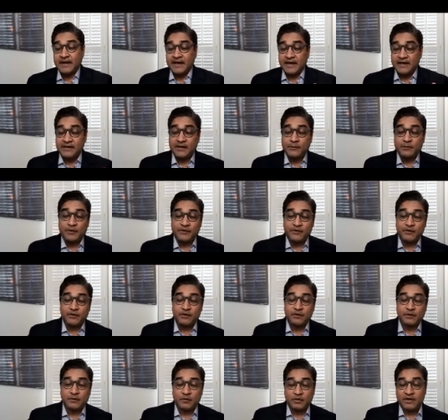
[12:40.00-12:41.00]
And number
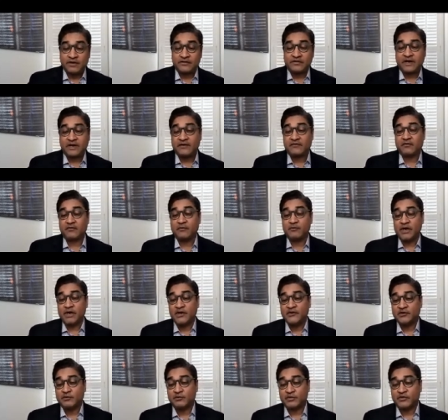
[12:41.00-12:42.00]
two, I'm really excited from a
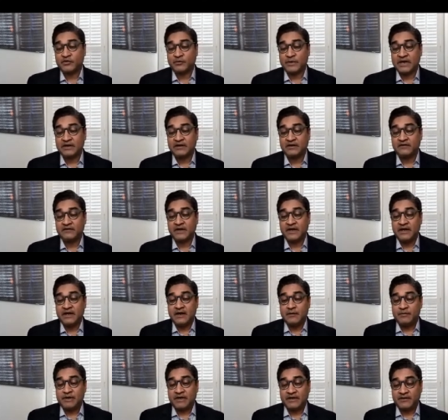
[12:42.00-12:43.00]
patient perspective
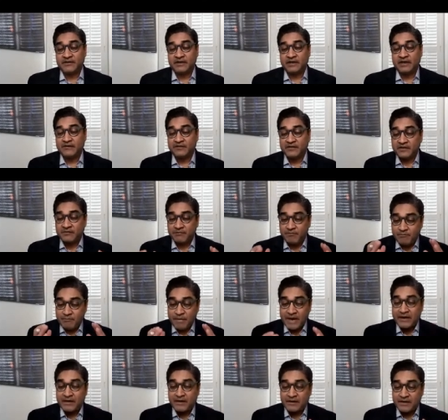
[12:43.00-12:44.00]
because it gives us
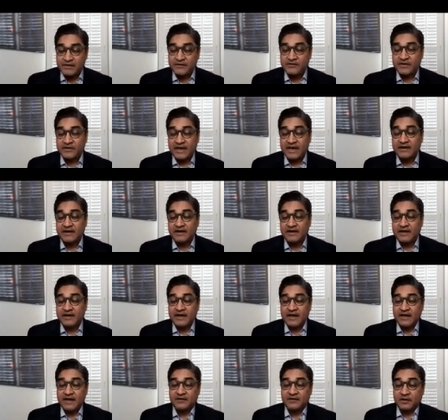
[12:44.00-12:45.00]
better insight
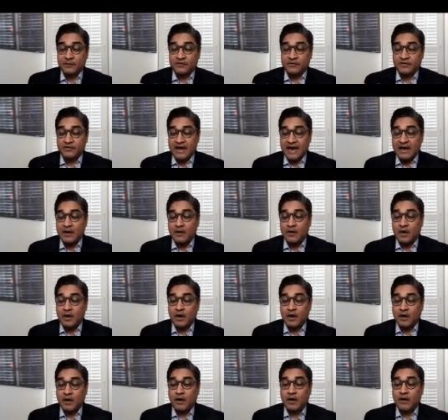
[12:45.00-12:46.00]
in terms of how
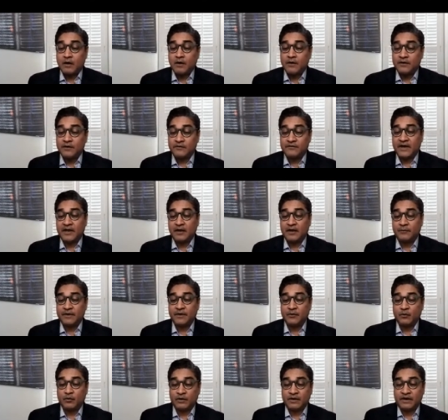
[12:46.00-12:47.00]
our
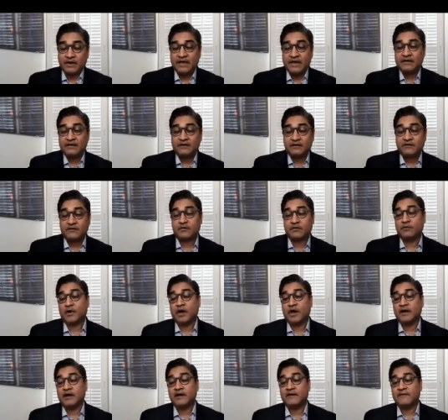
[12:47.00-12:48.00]
development will get to
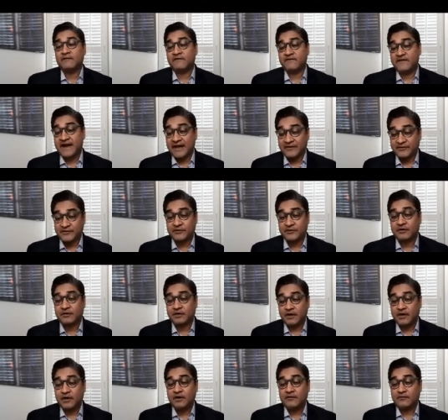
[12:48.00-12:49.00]
market faster
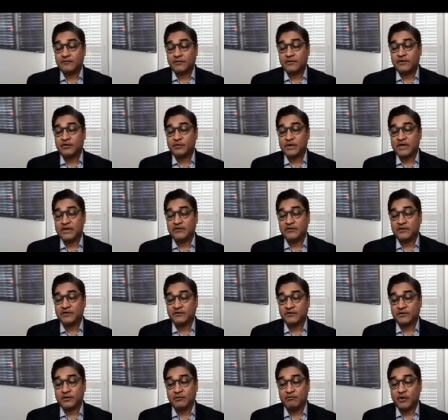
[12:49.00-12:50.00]
for these
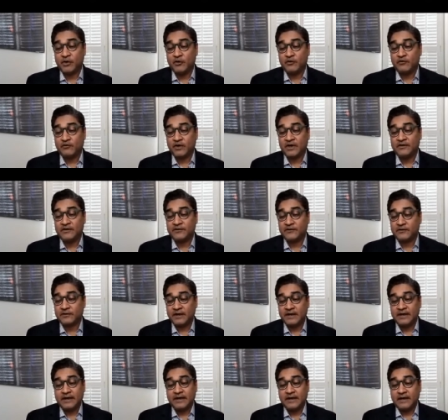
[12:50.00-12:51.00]
patients. So, on both fronts,
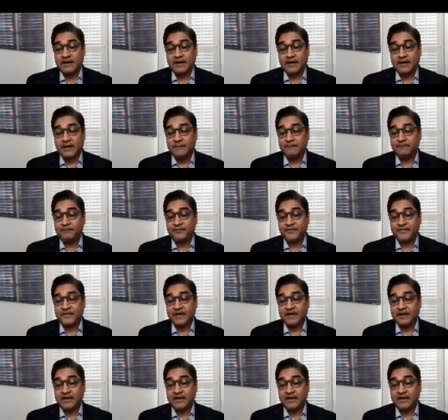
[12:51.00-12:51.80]
um,